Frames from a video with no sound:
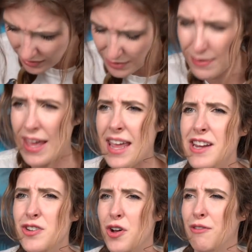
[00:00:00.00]
want it to be
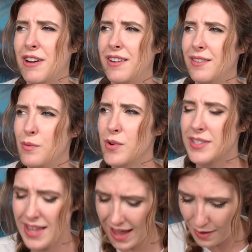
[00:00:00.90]
heat tolerant?
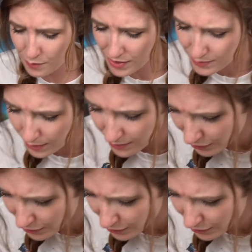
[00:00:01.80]
What's that? Why, why